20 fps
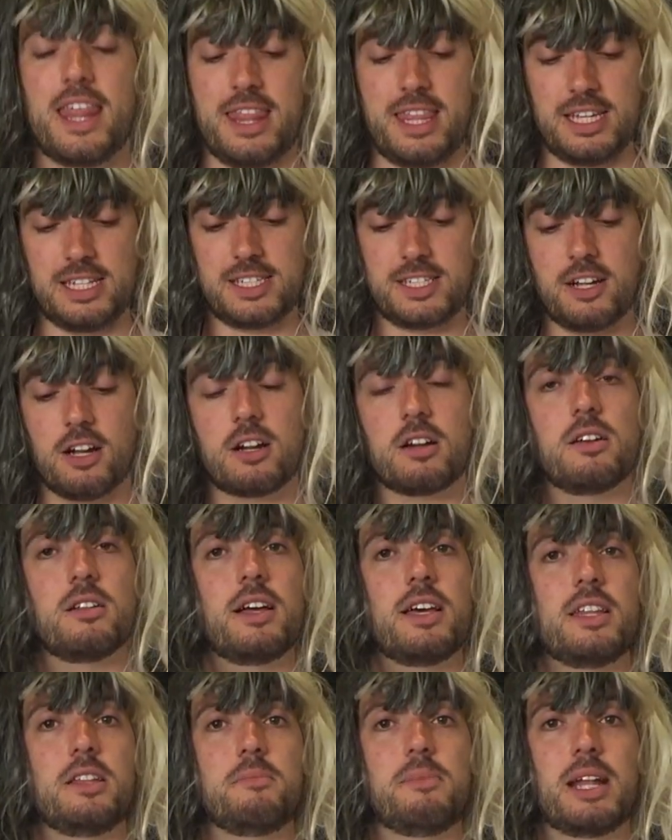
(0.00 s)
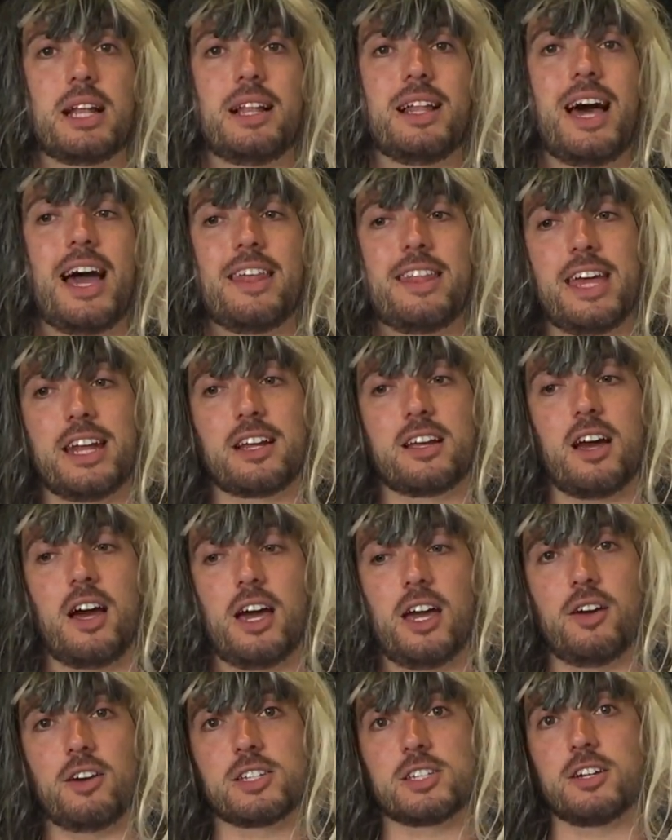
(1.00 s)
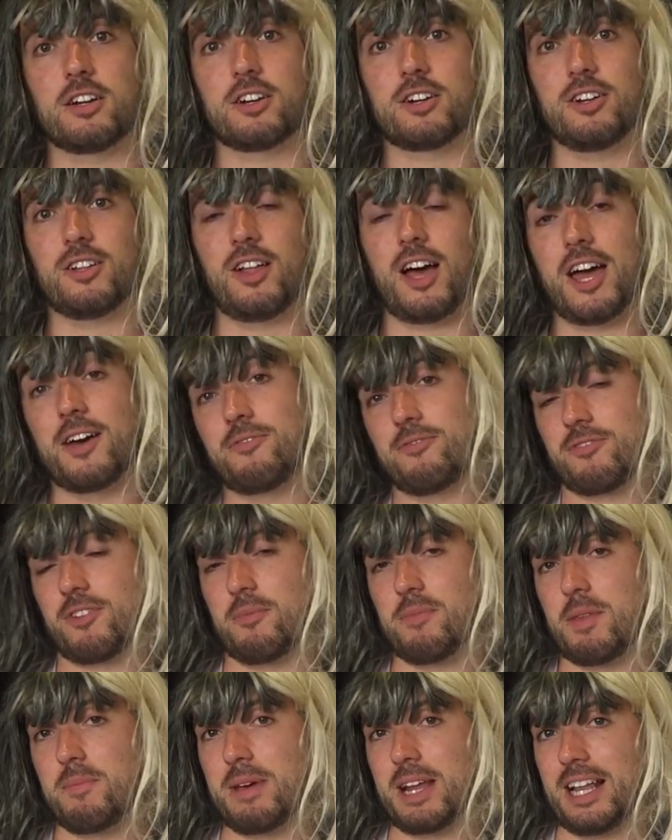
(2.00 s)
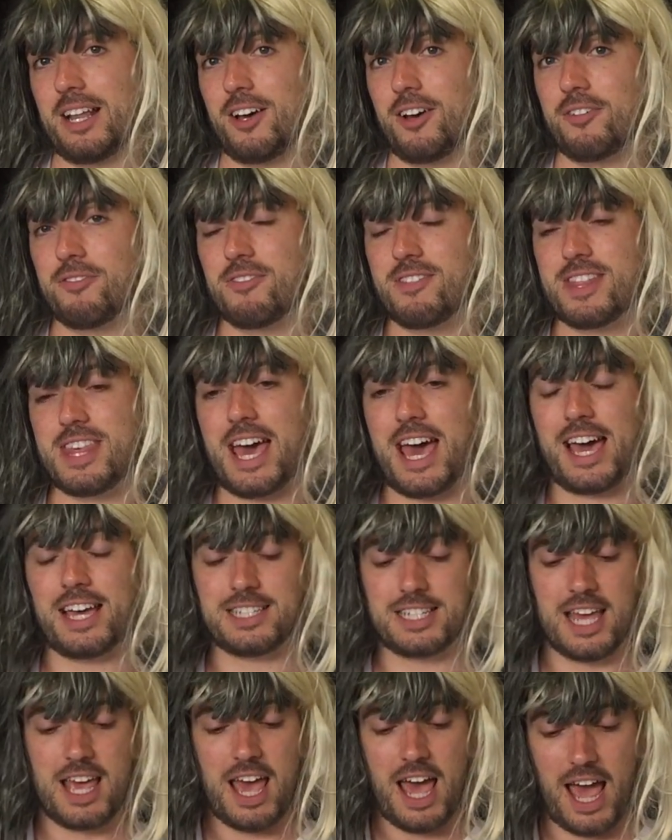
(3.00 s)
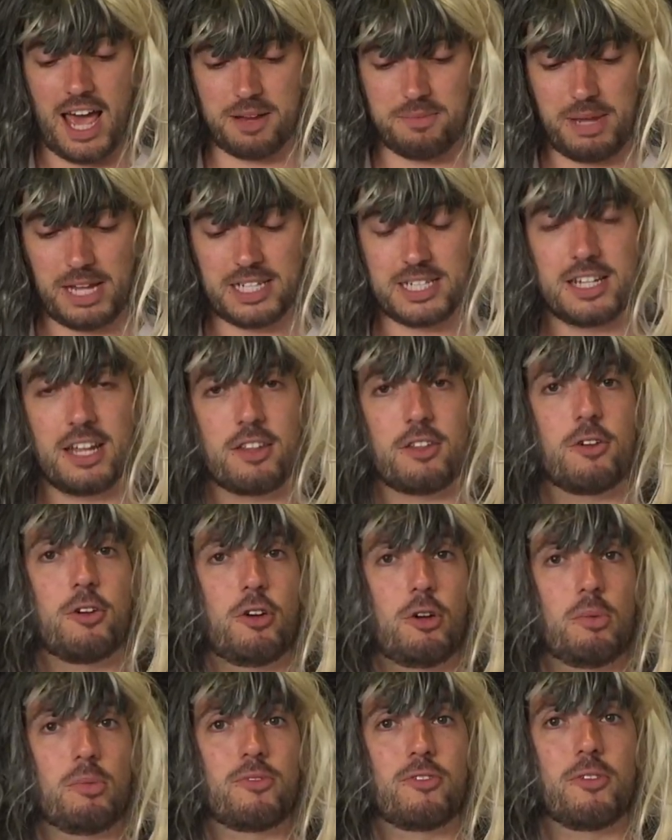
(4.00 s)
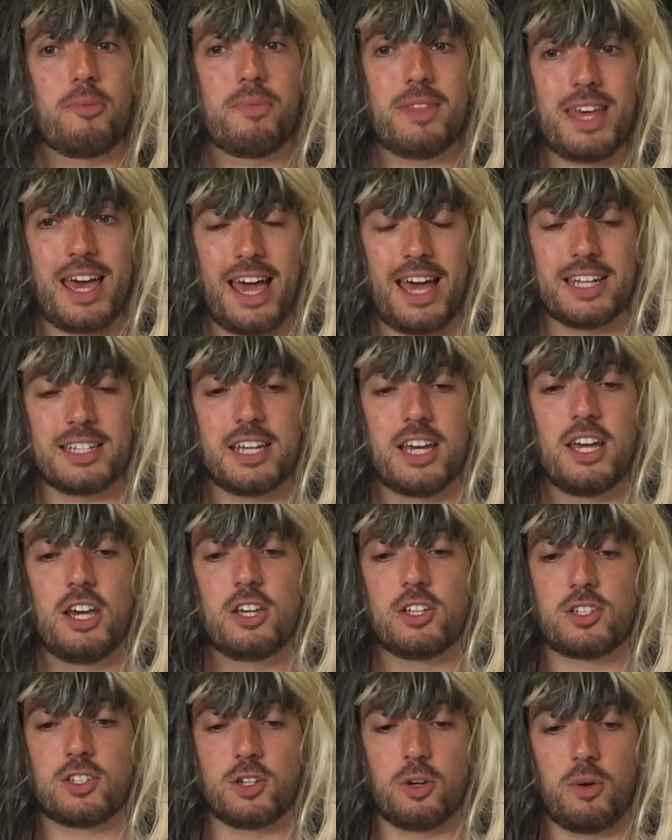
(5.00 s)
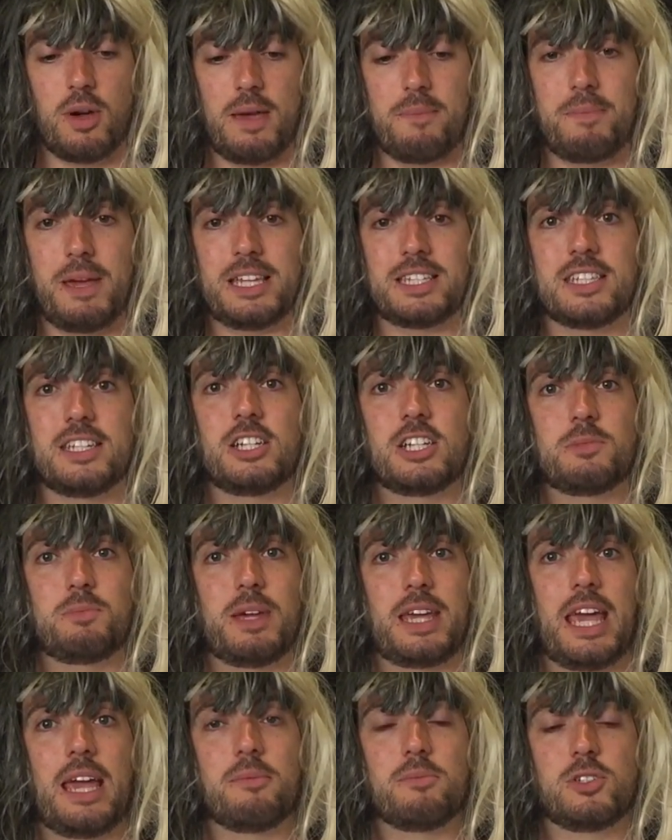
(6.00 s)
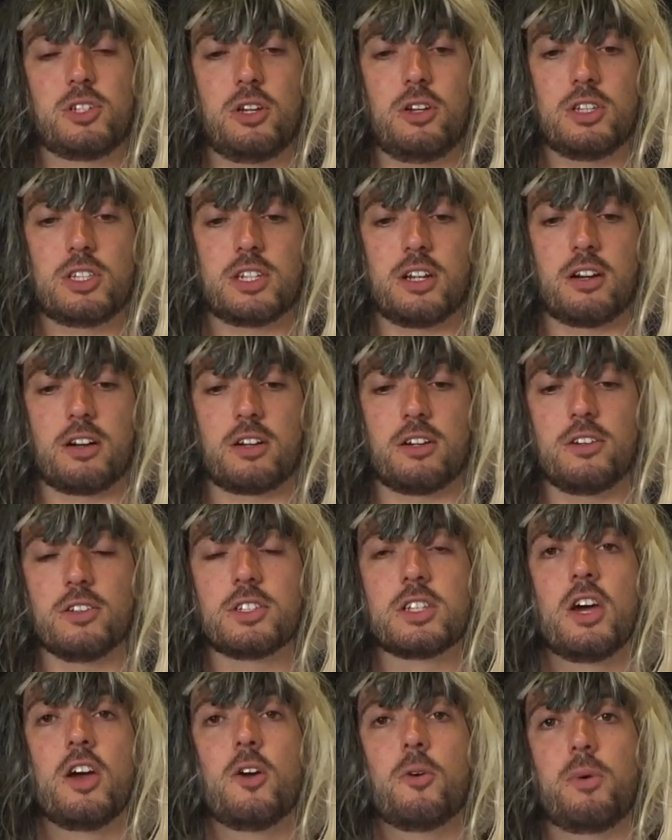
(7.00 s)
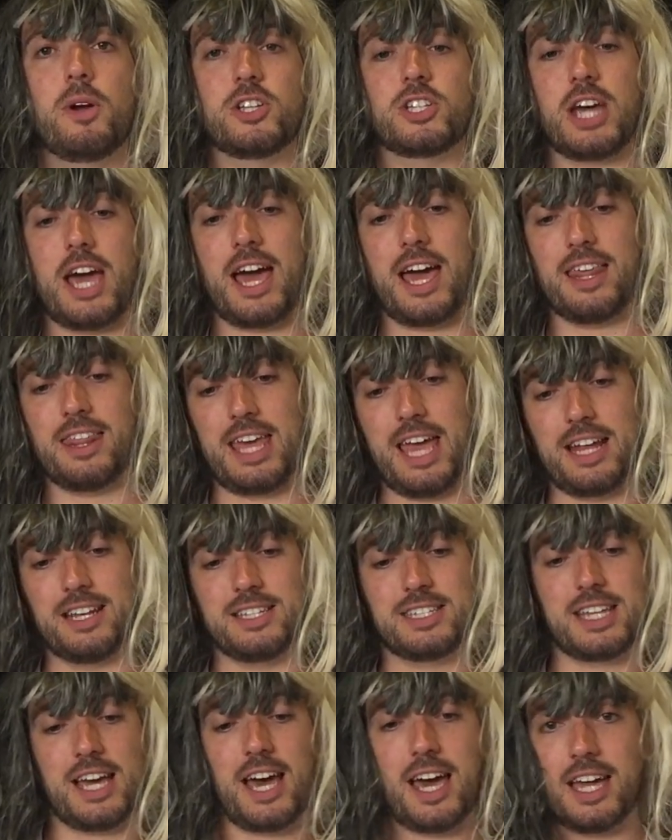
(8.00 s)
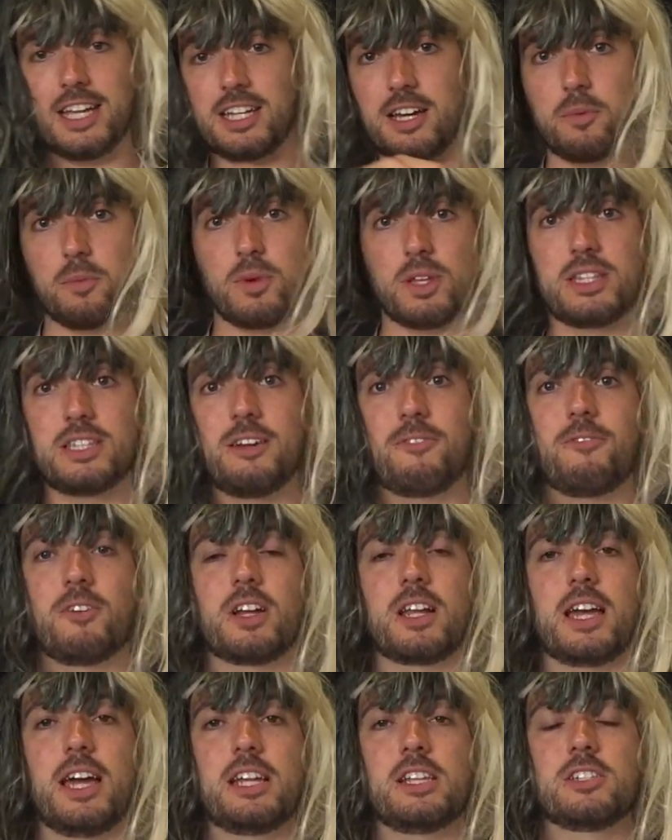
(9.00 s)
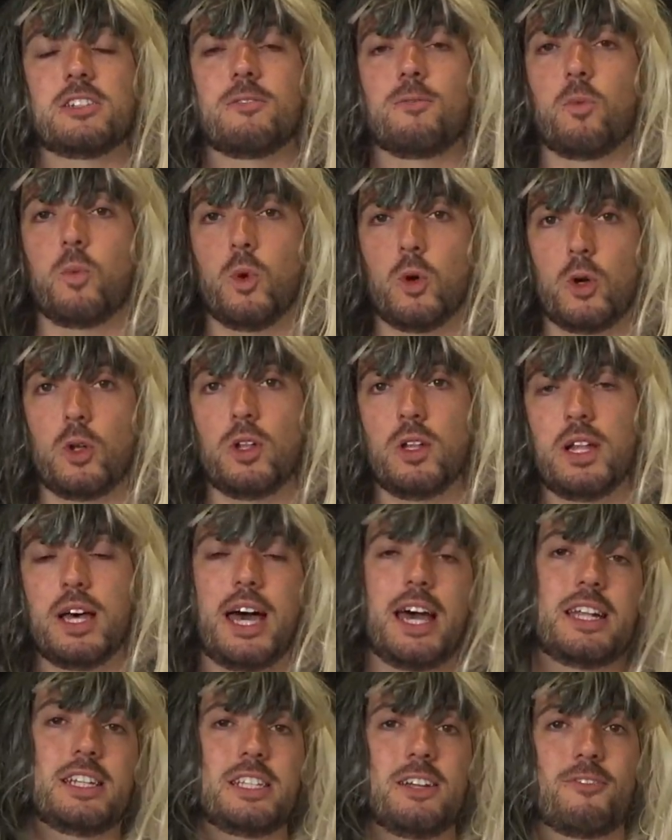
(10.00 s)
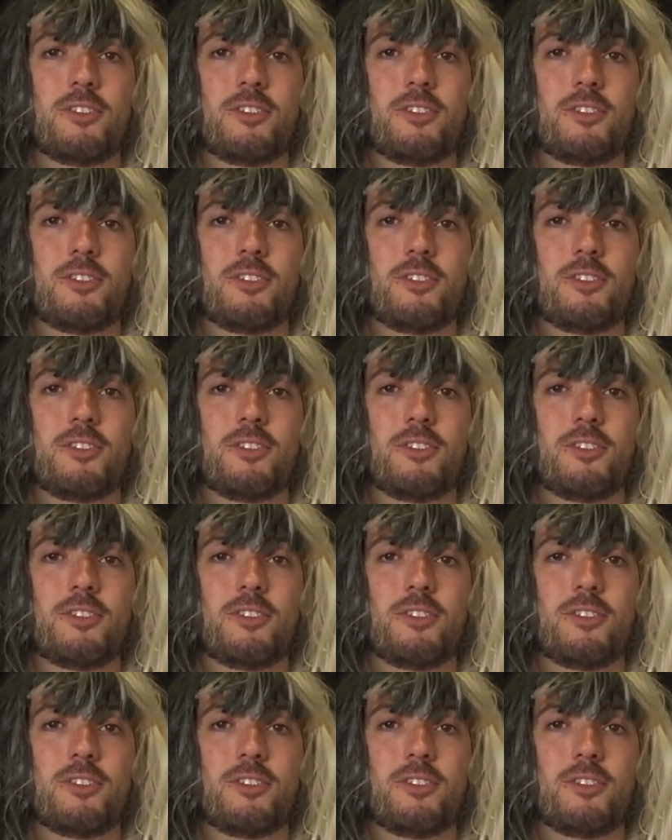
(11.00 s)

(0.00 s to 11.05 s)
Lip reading: The circle in the middle, I then cut out a circle out from the middle of that and made another hoop from that. So it basically just became 2 circles, which I then tied up with different kinds of wool and